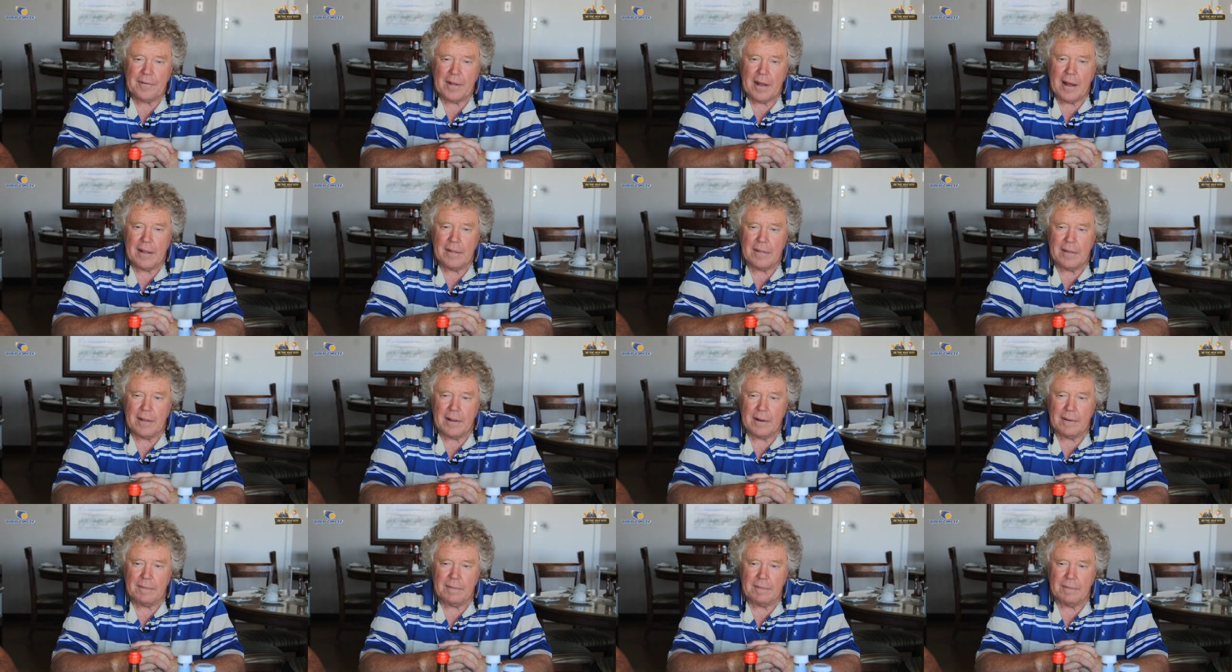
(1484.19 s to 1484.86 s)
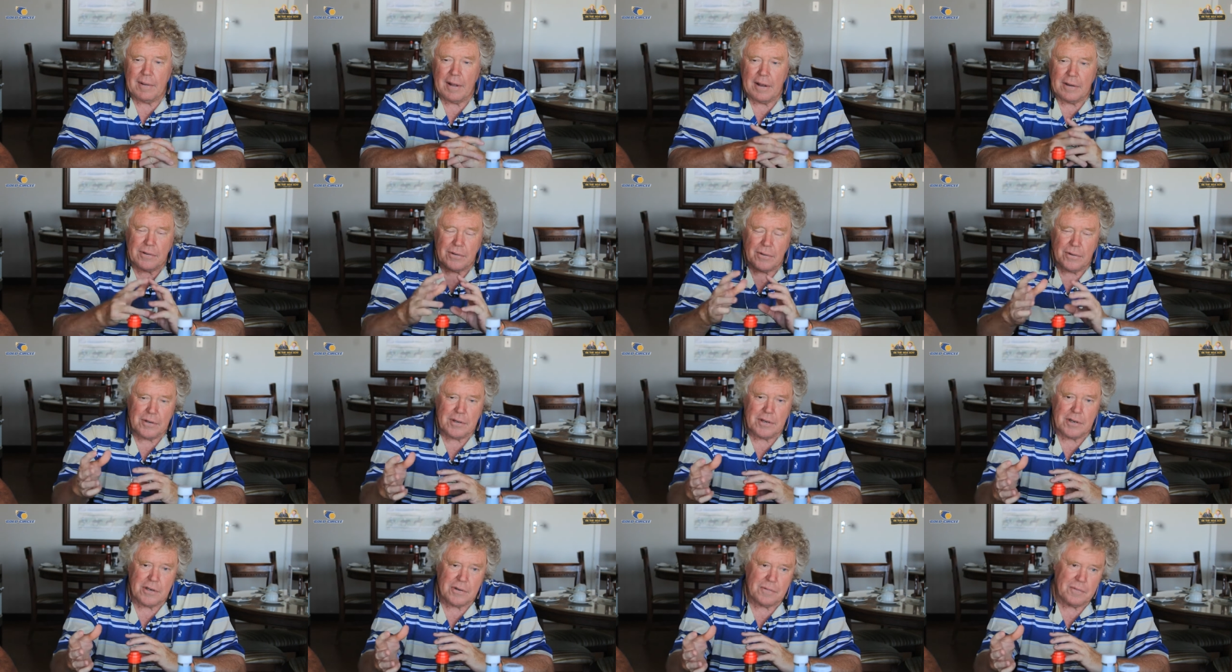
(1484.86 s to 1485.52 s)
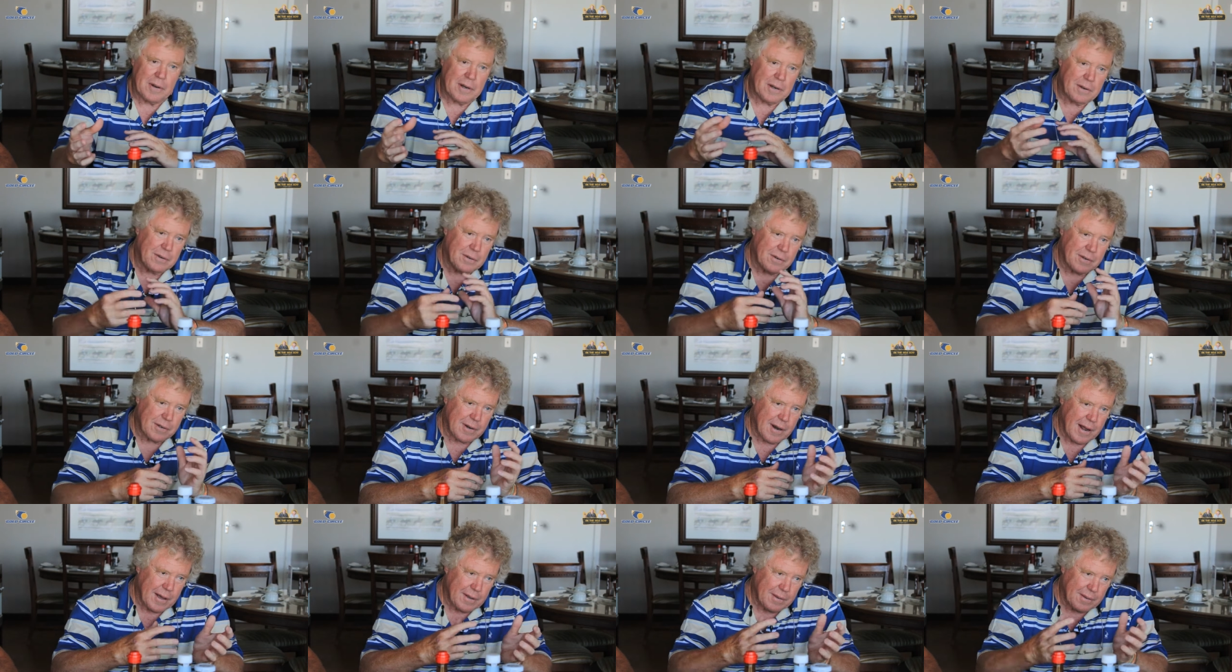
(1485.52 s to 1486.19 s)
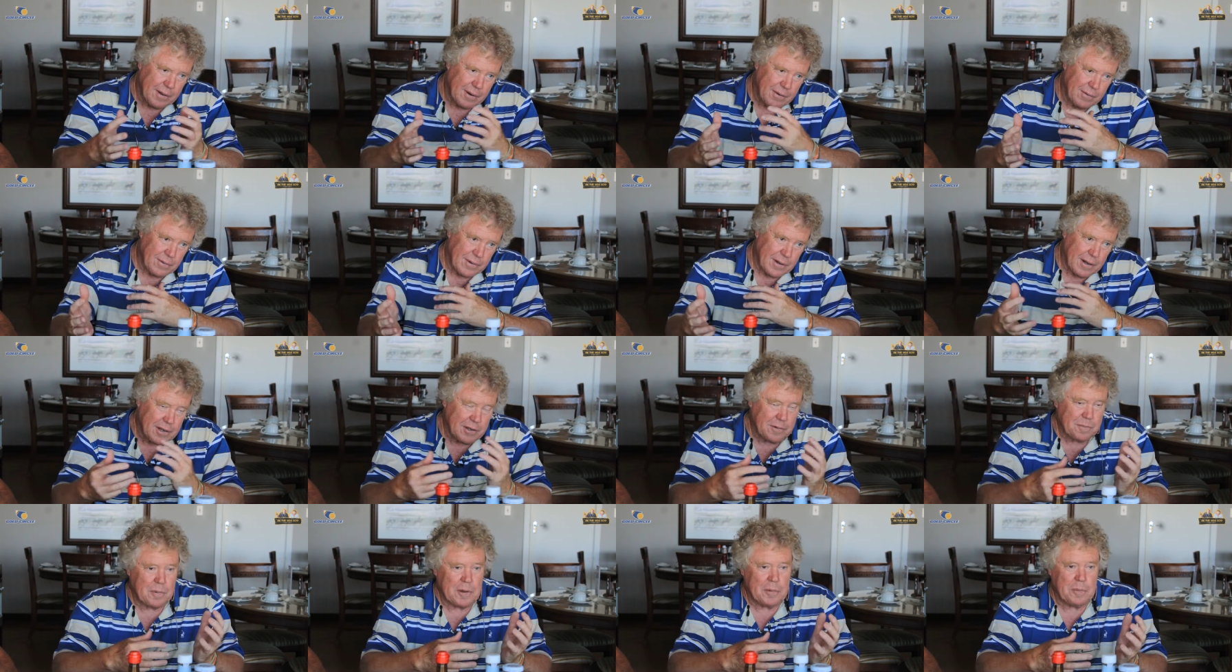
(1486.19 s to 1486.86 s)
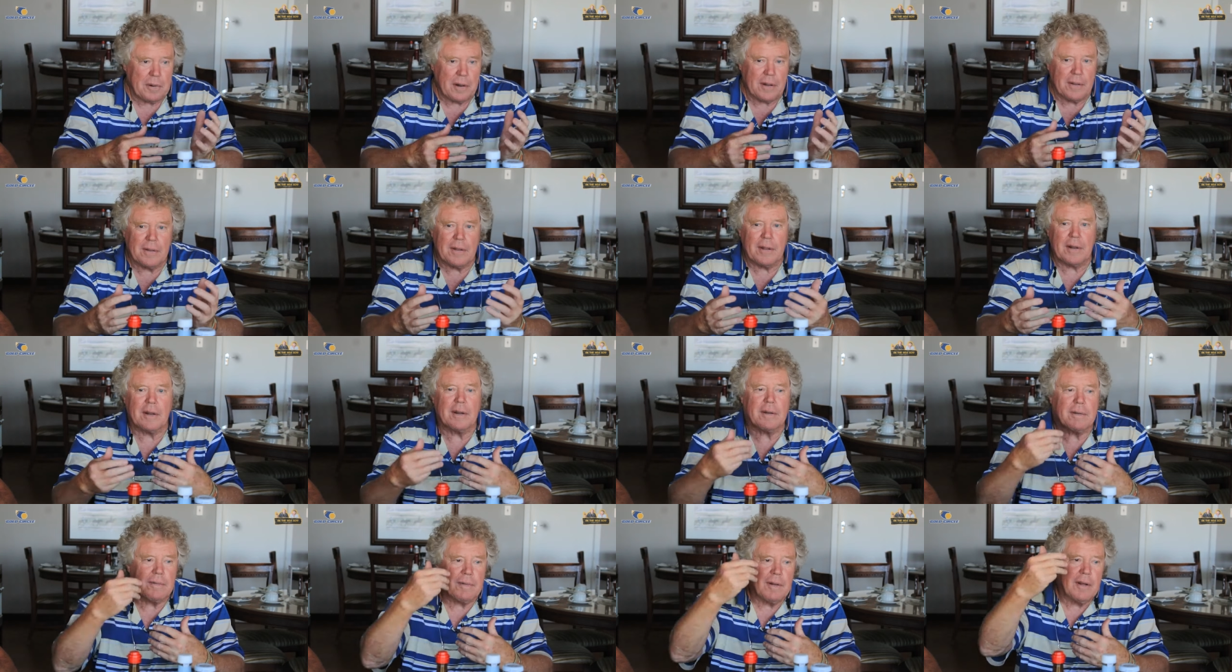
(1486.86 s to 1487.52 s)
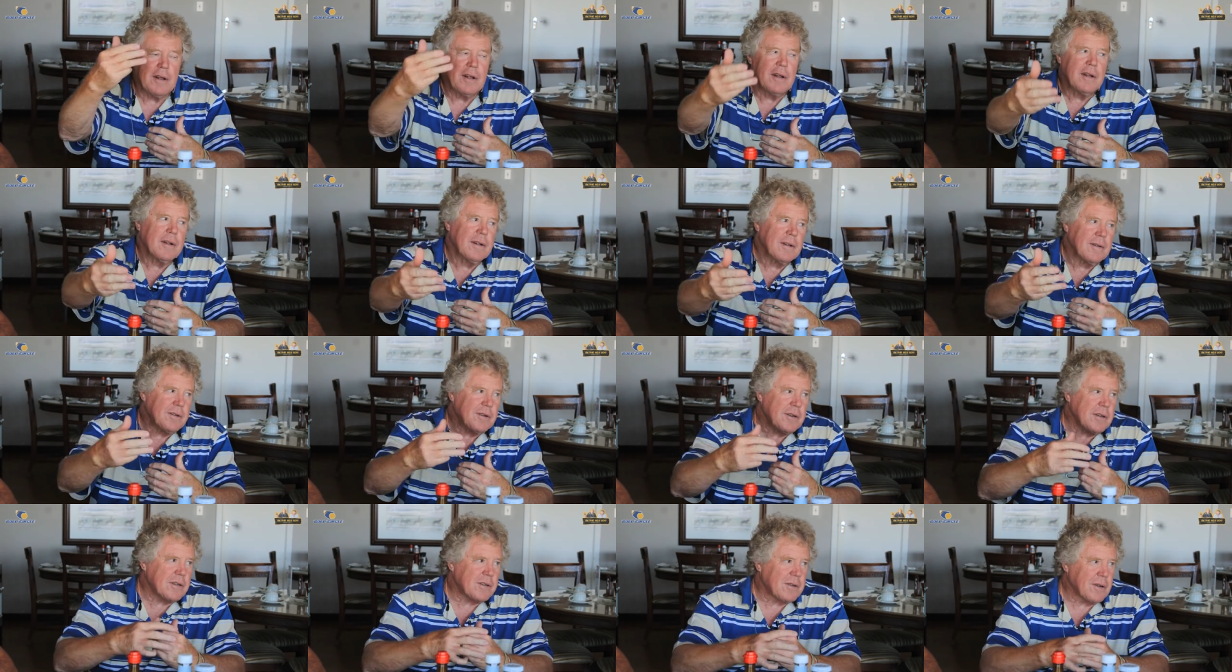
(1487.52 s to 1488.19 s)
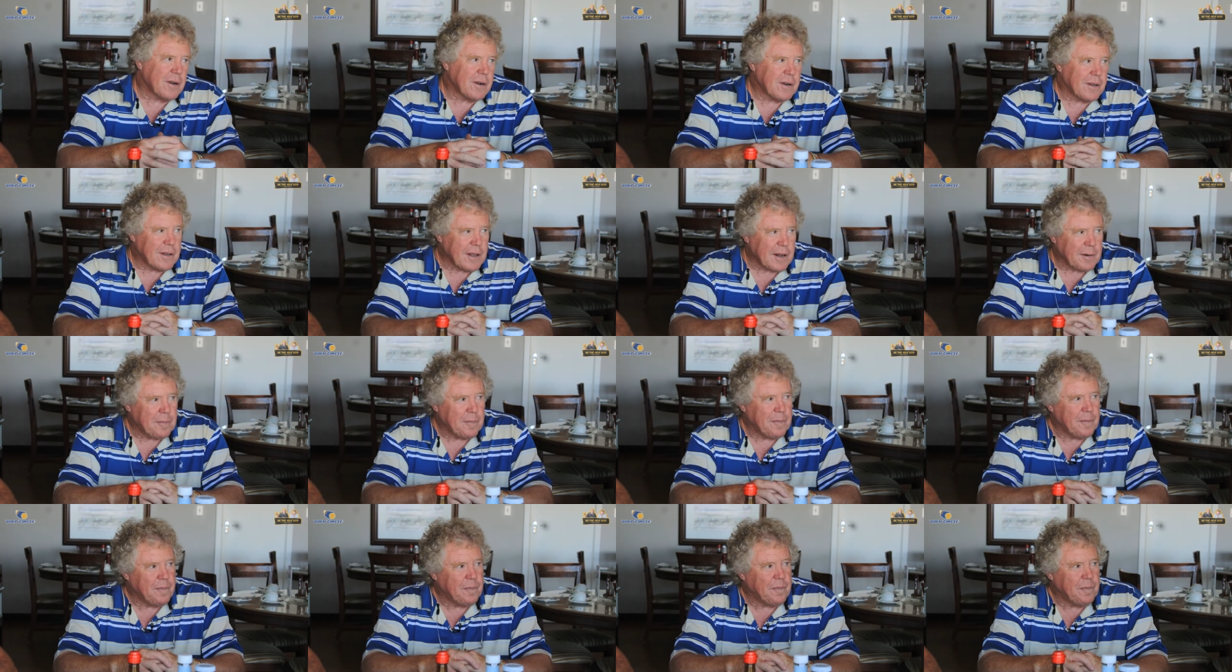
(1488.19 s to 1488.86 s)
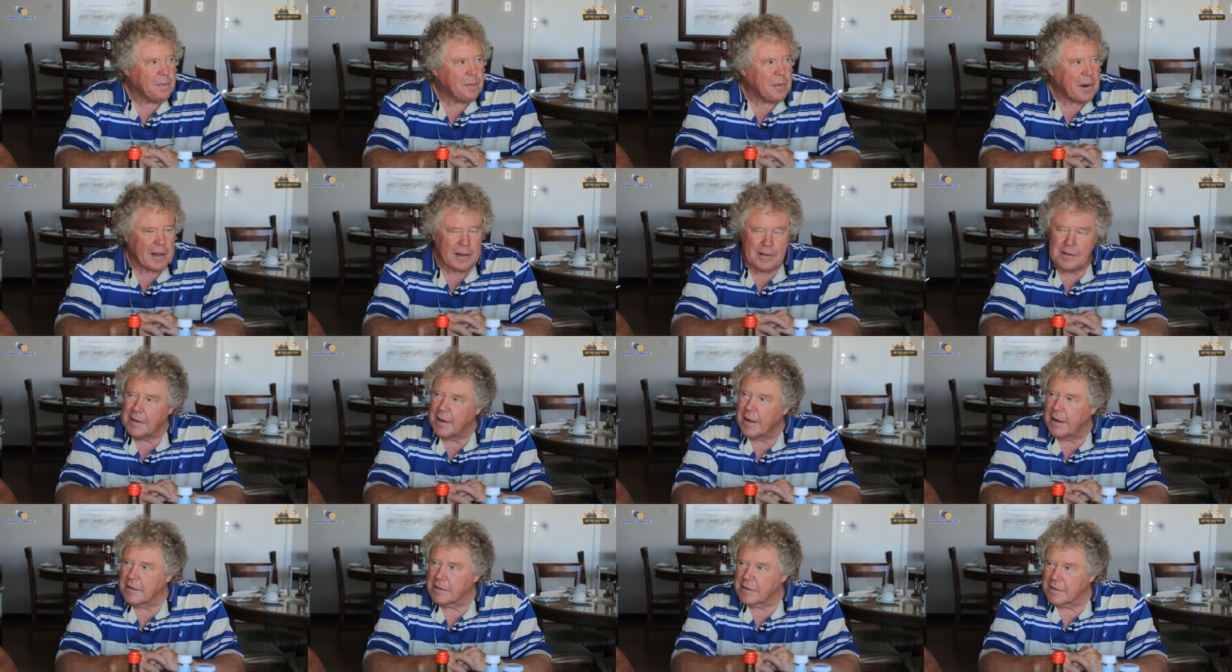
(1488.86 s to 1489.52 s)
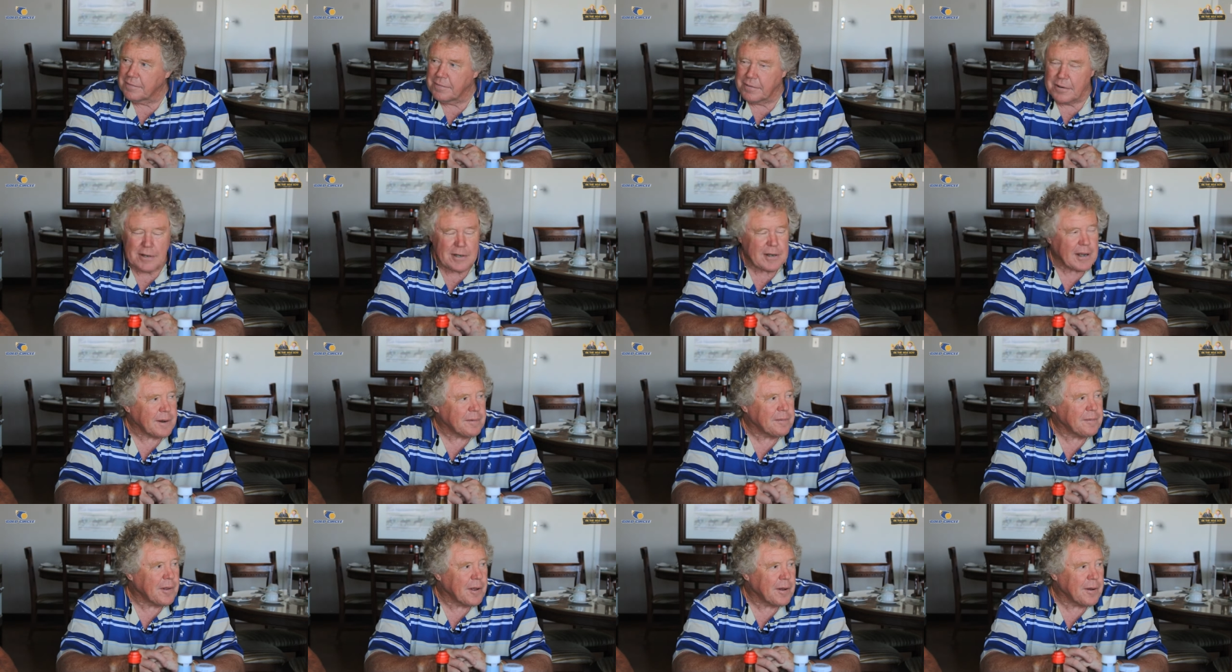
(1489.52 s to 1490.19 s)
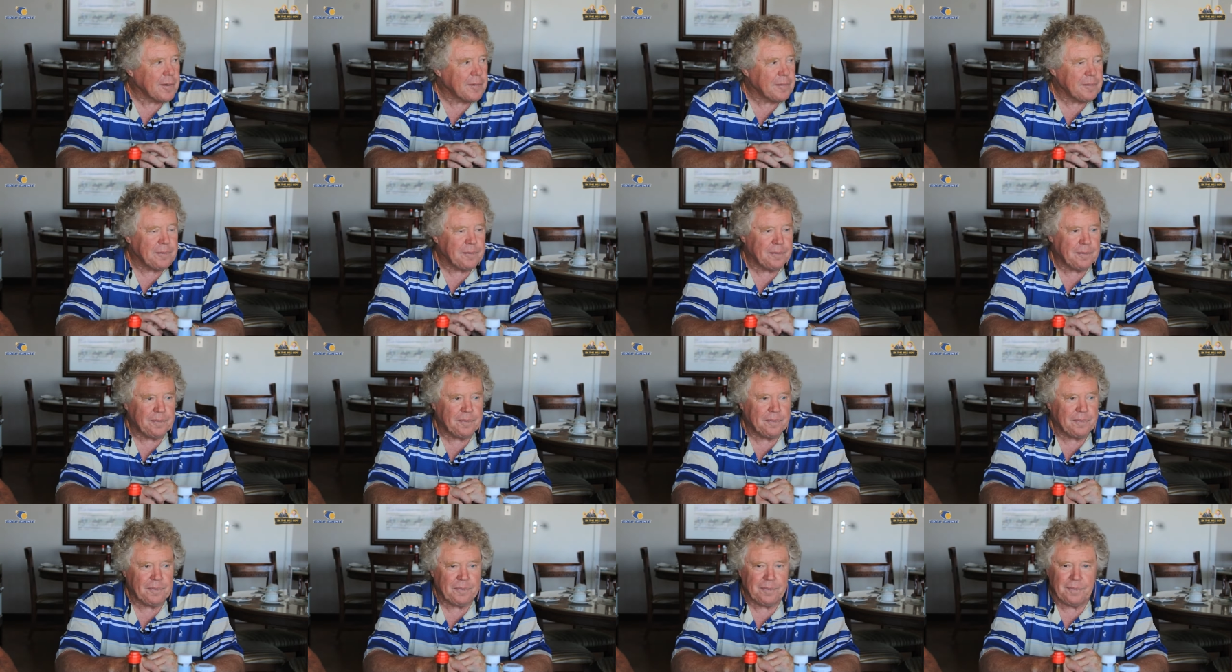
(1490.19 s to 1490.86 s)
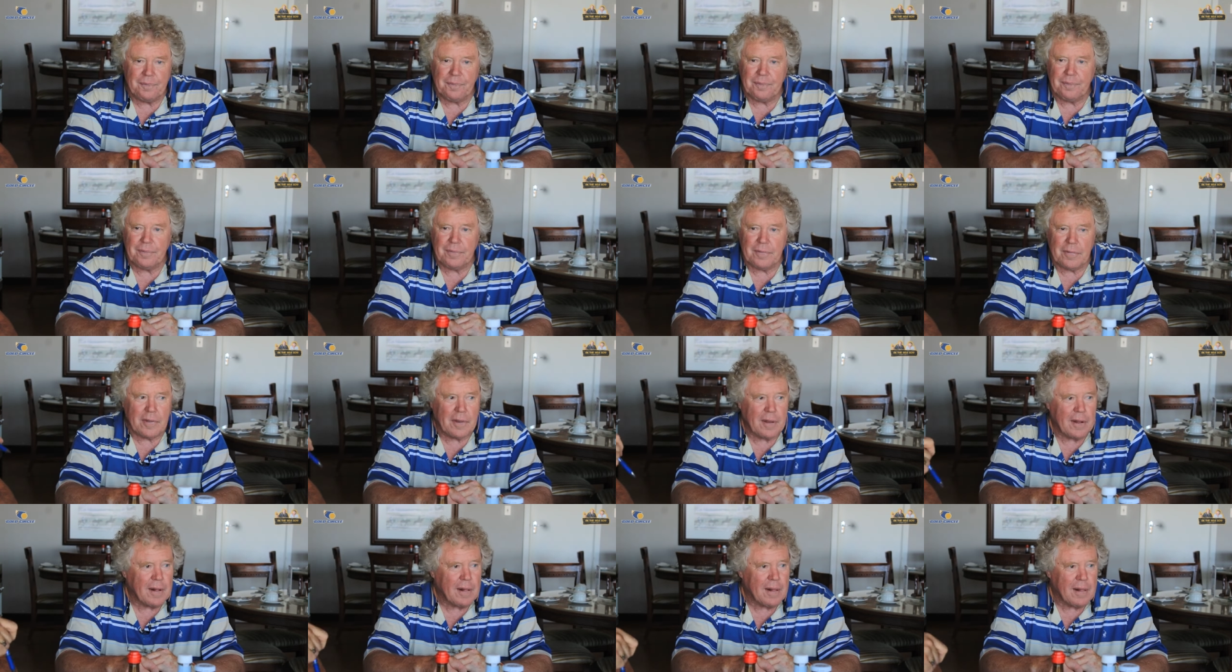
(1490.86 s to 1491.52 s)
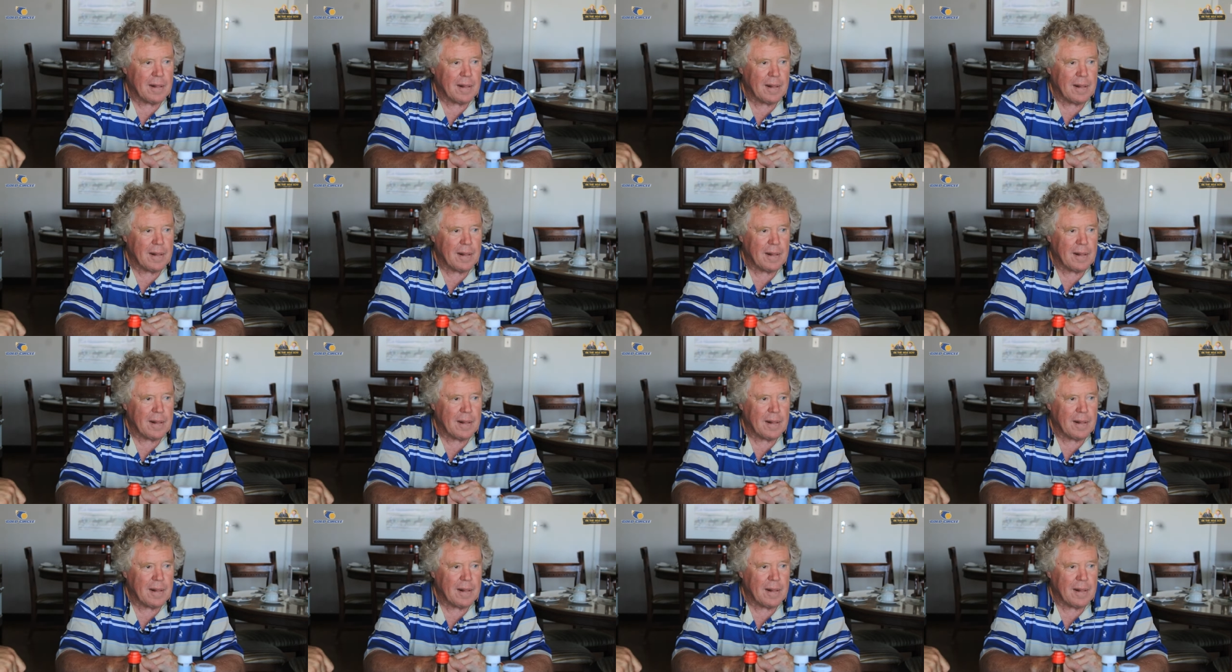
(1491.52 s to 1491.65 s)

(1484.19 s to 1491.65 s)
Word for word: Okay. Yeah, those horses went to Snaith and all those people, and then she started that. as a That's really yeah, interesting. Question so